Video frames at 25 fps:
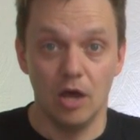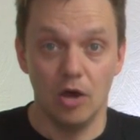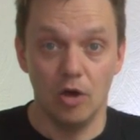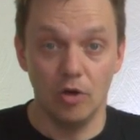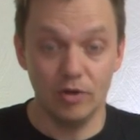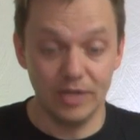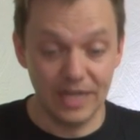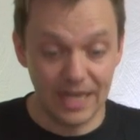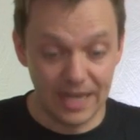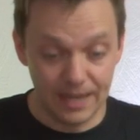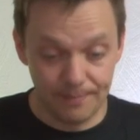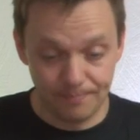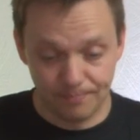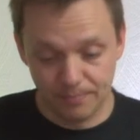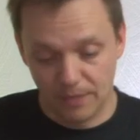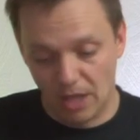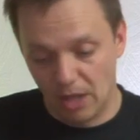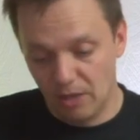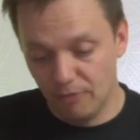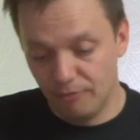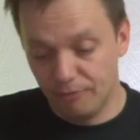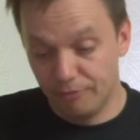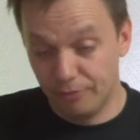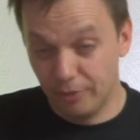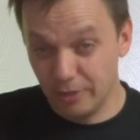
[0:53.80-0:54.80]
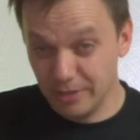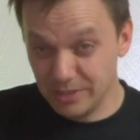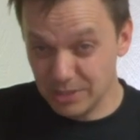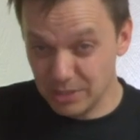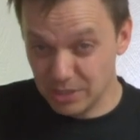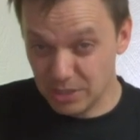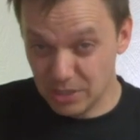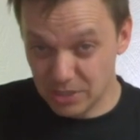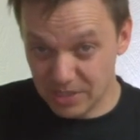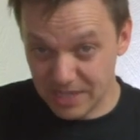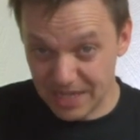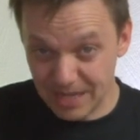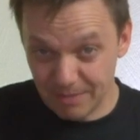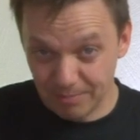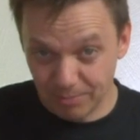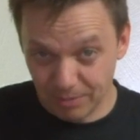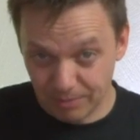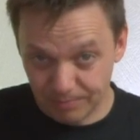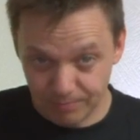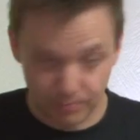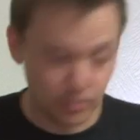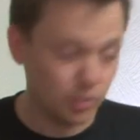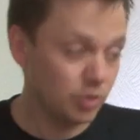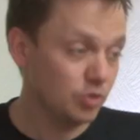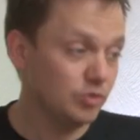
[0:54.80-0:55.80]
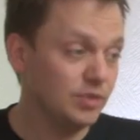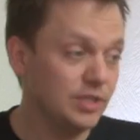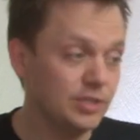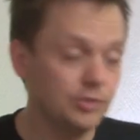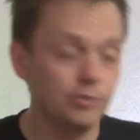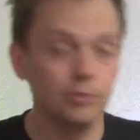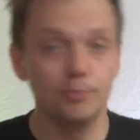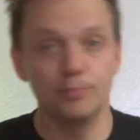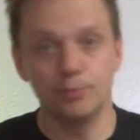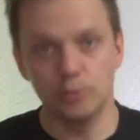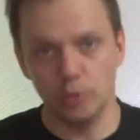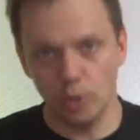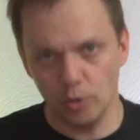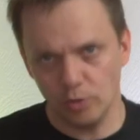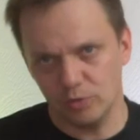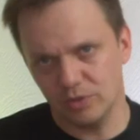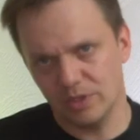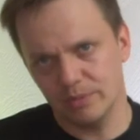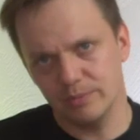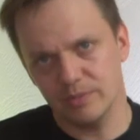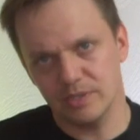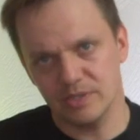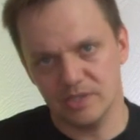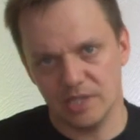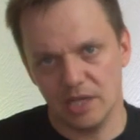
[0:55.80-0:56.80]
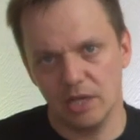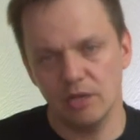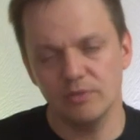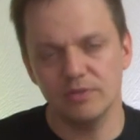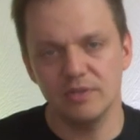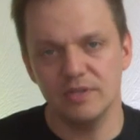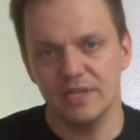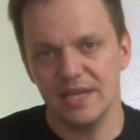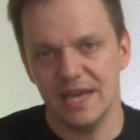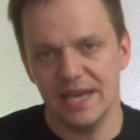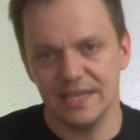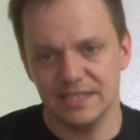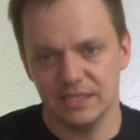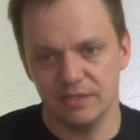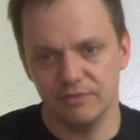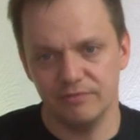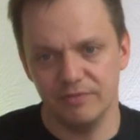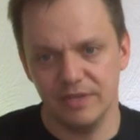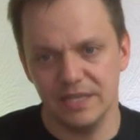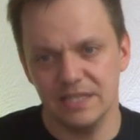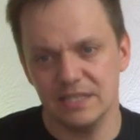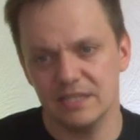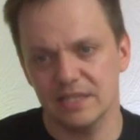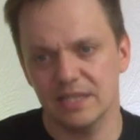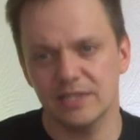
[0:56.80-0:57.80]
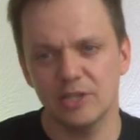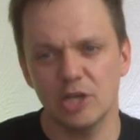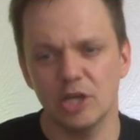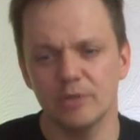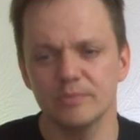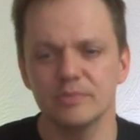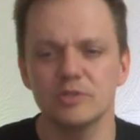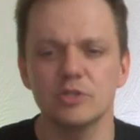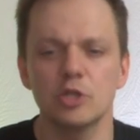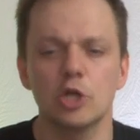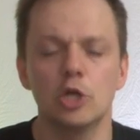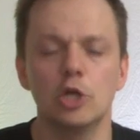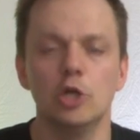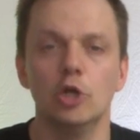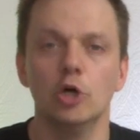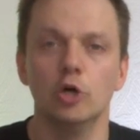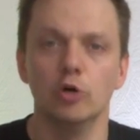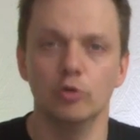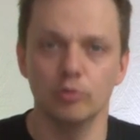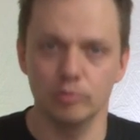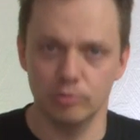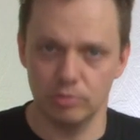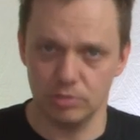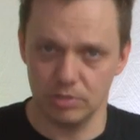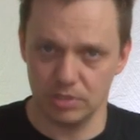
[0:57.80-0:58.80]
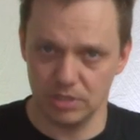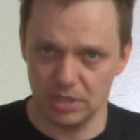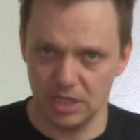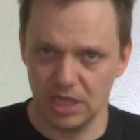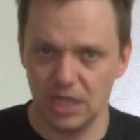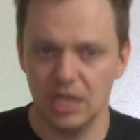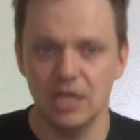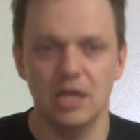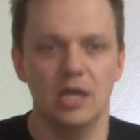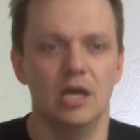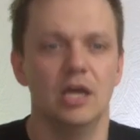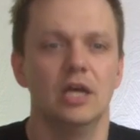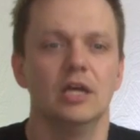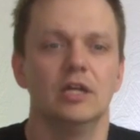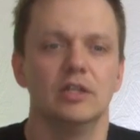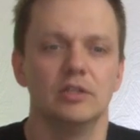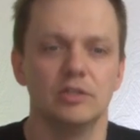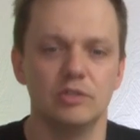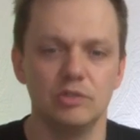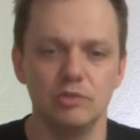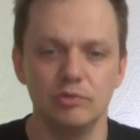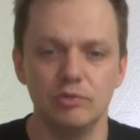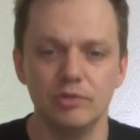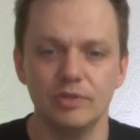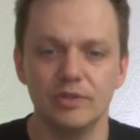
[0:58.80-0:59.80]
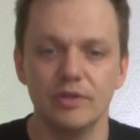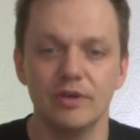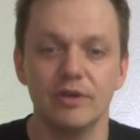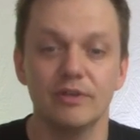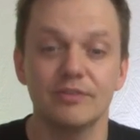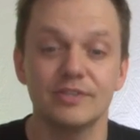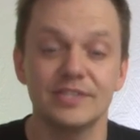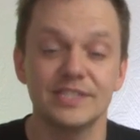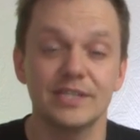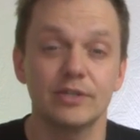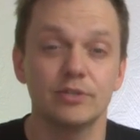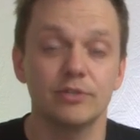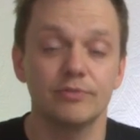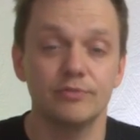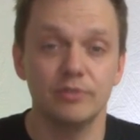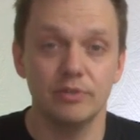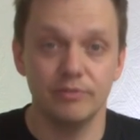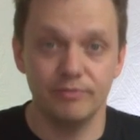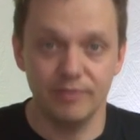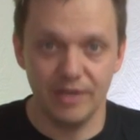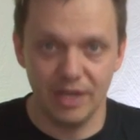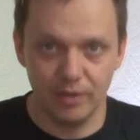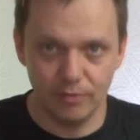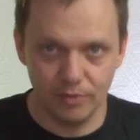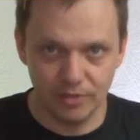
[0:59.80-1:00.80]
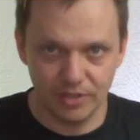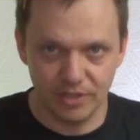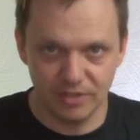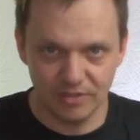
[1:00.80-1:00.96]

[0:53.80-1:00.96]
Okay, first step, you need to program a sound in the XFX that comes close to the sound of your favorite